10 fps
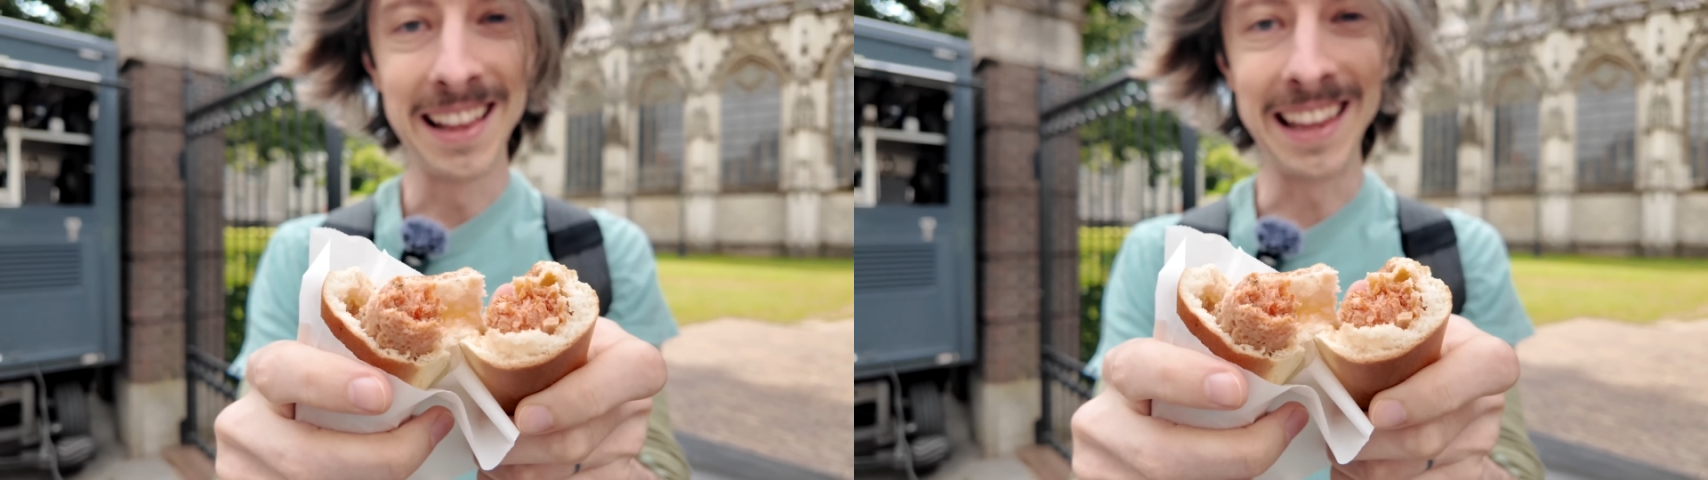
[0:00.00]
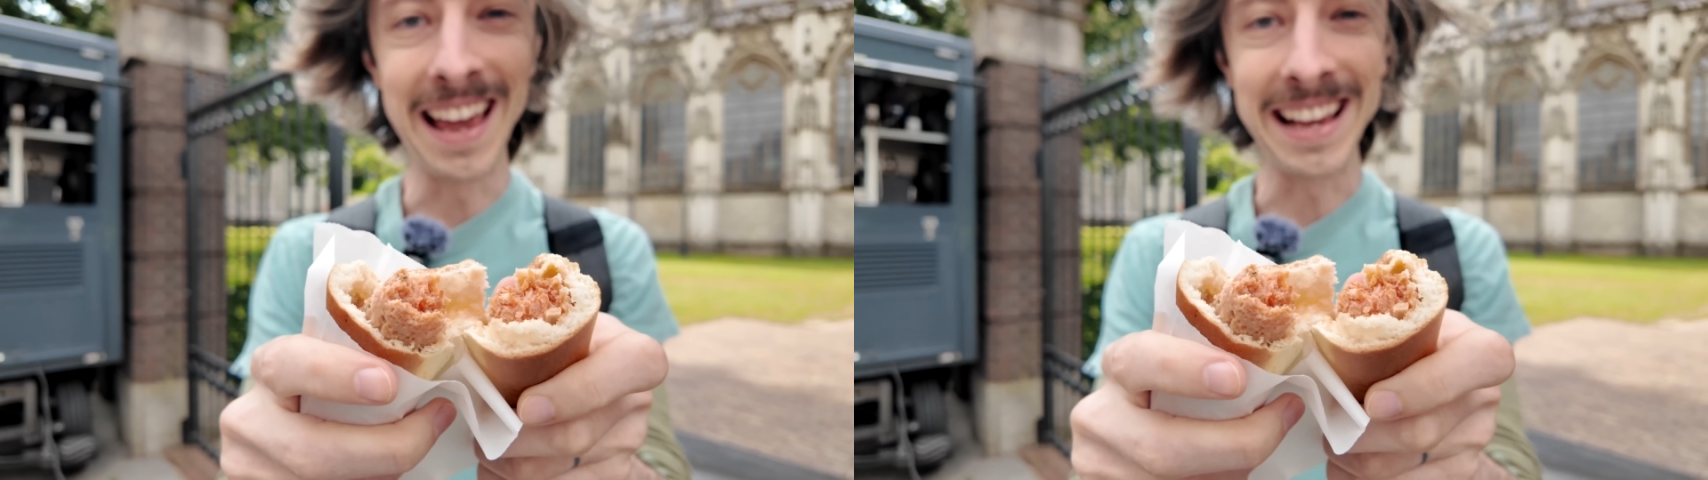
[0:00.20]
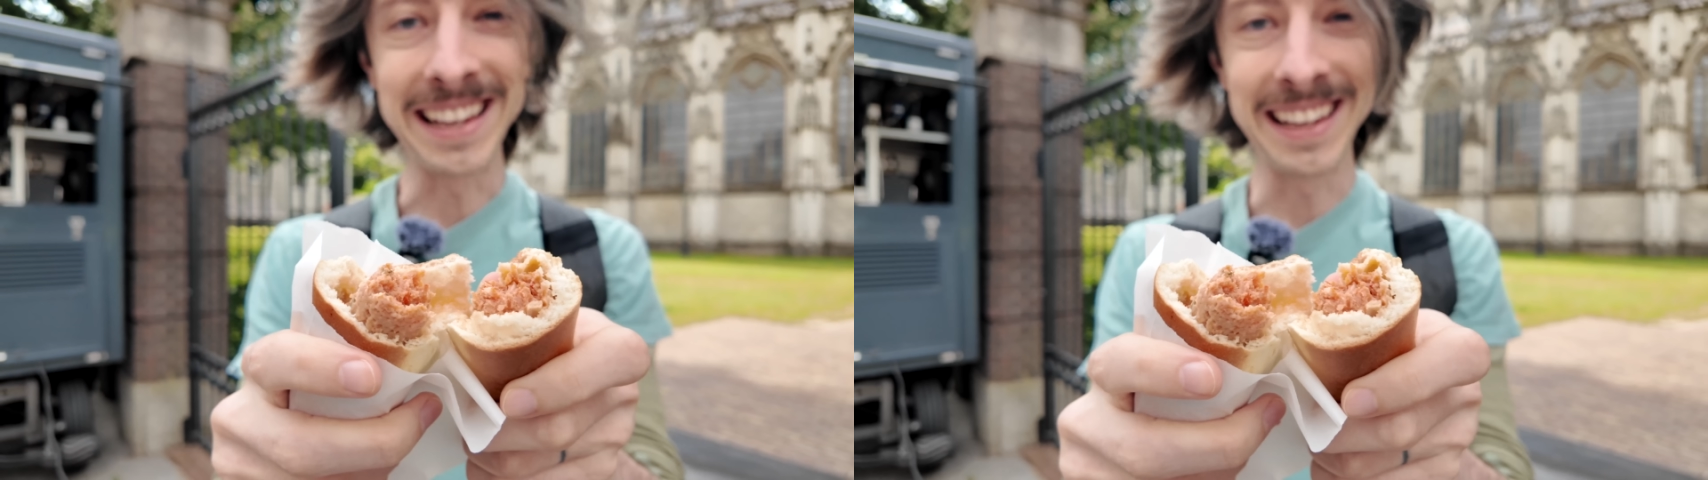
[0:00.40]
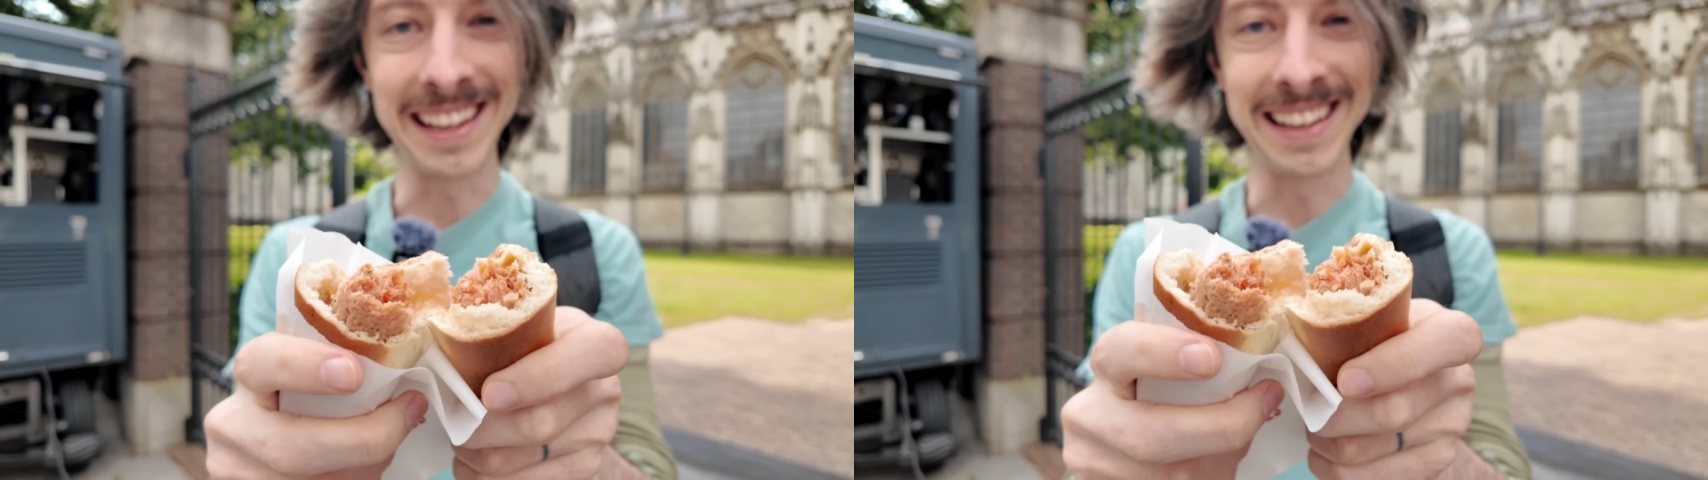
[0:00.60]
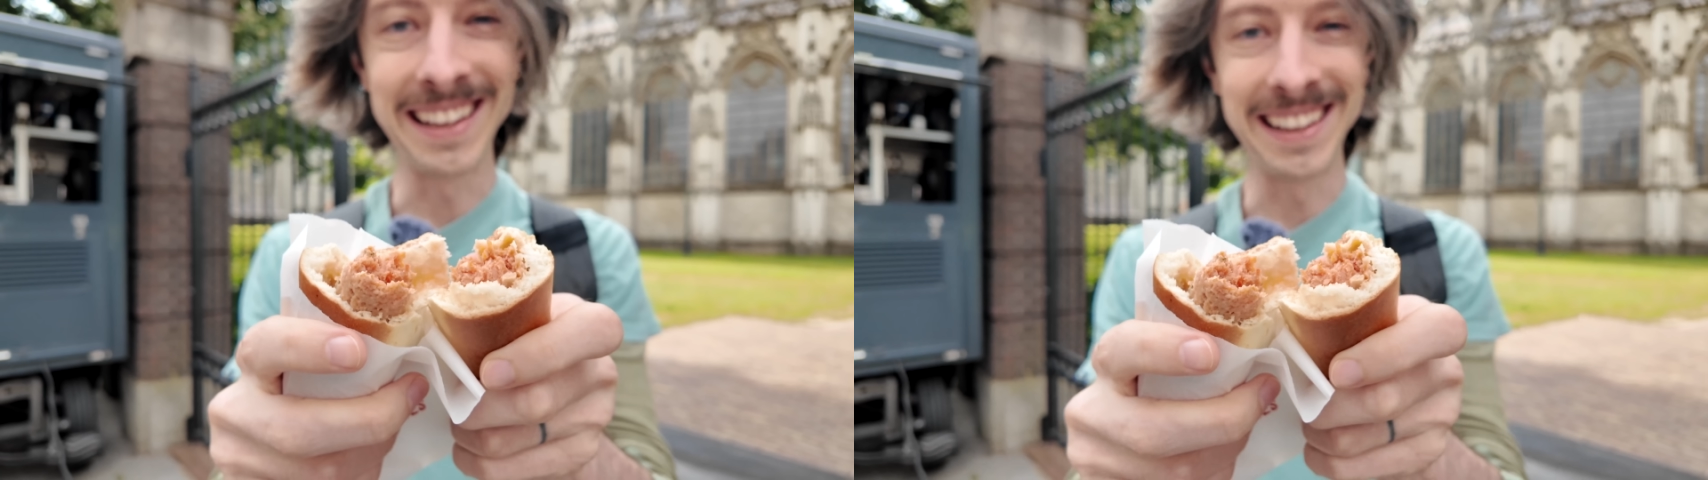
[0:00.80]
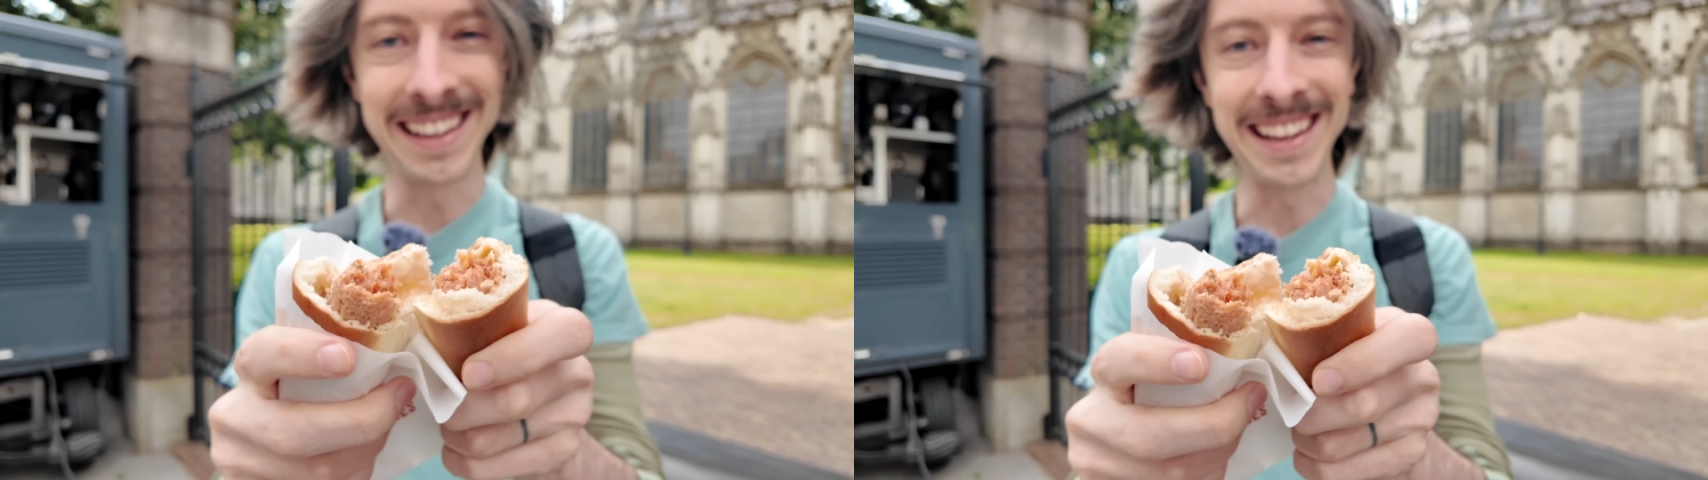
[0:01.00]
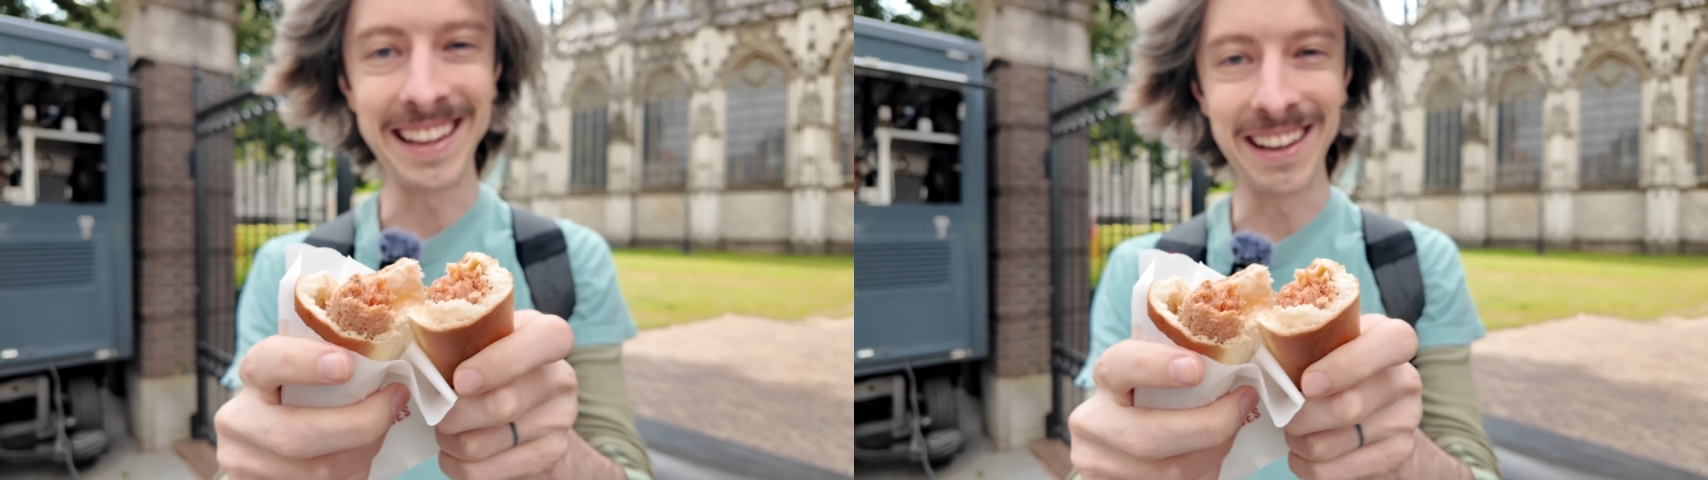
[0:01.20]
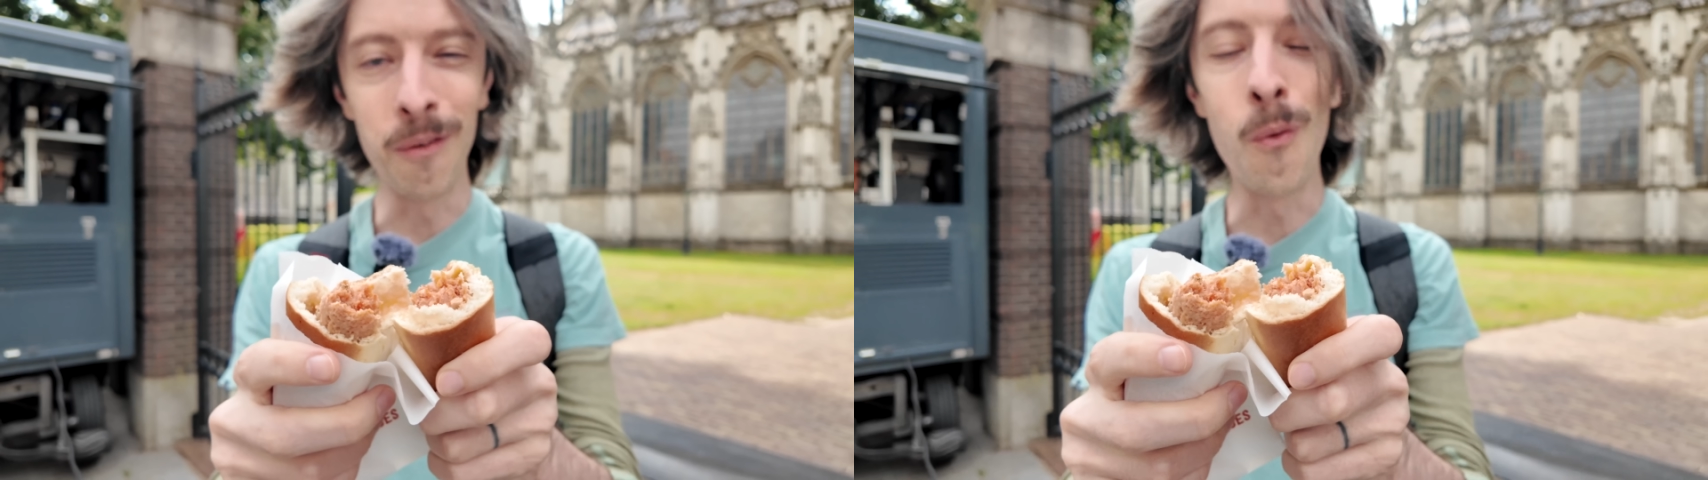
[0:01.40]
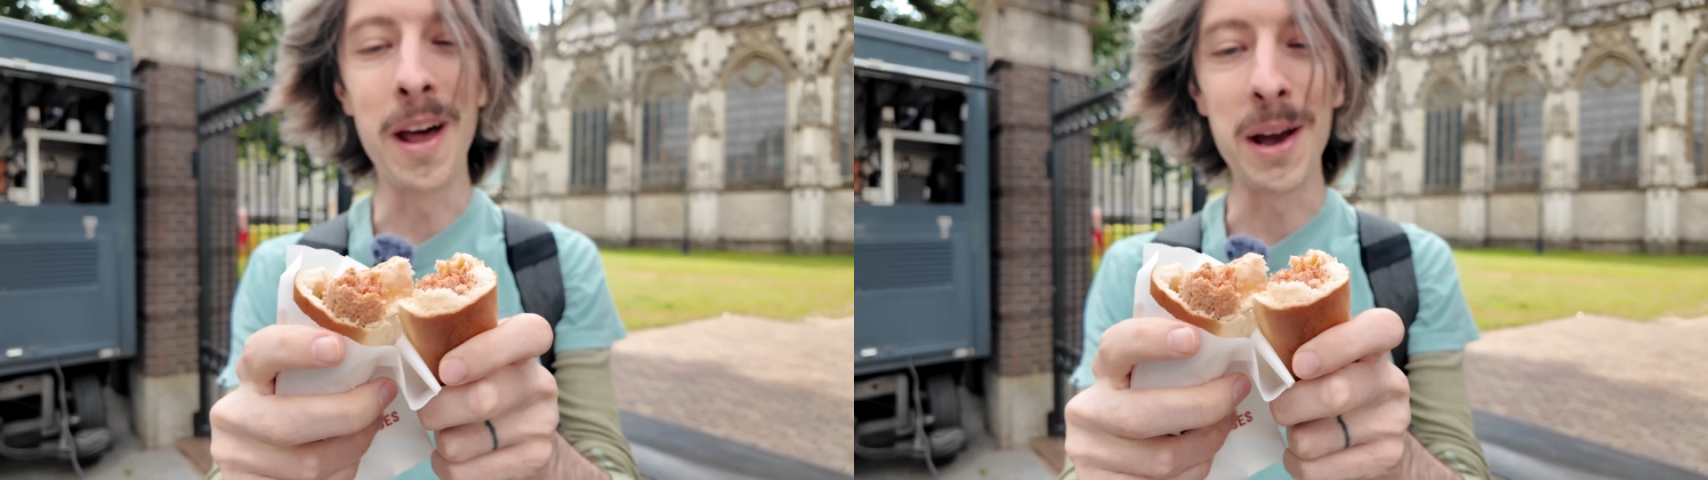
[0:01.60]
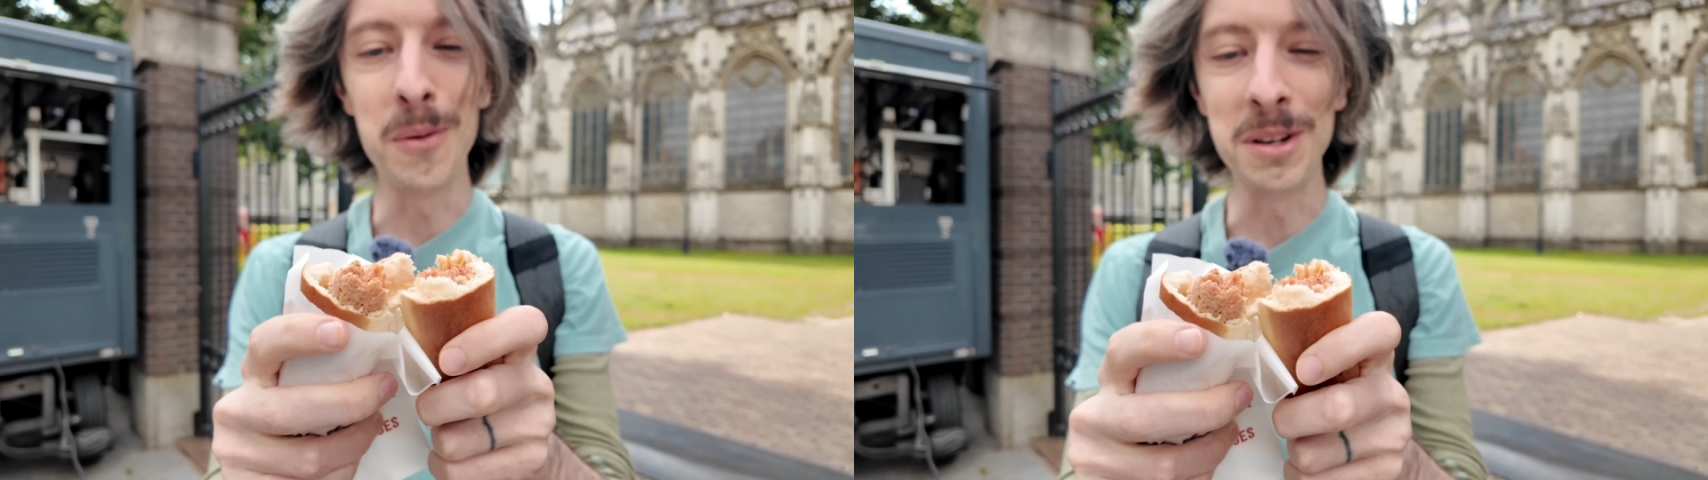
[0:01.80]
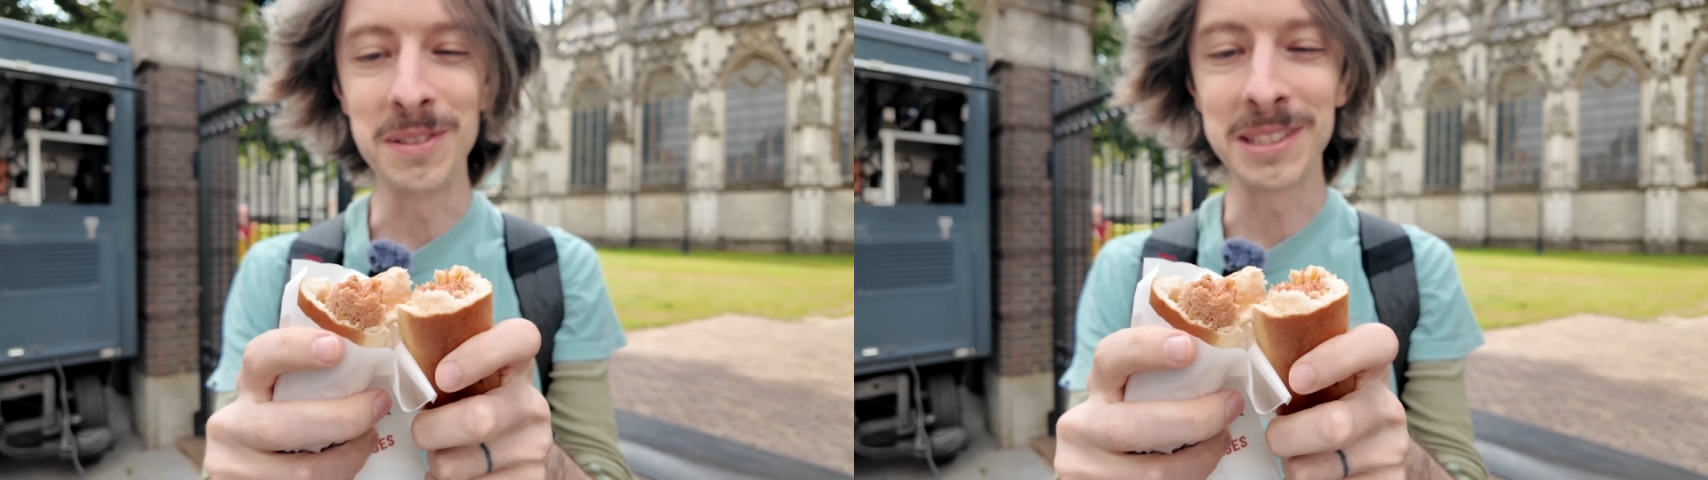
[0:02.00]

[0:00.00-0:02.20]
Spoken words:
like what I would have